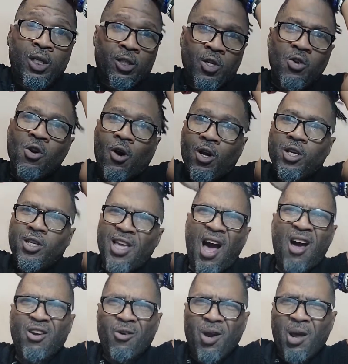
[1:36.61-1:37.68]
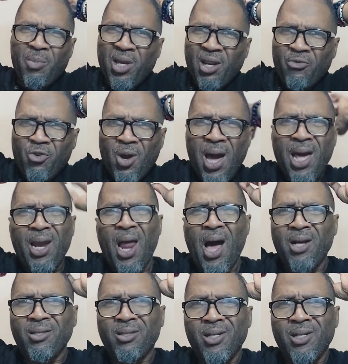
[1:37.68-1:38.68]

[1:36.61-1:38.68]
You know, y'all know what I mean if you got locks.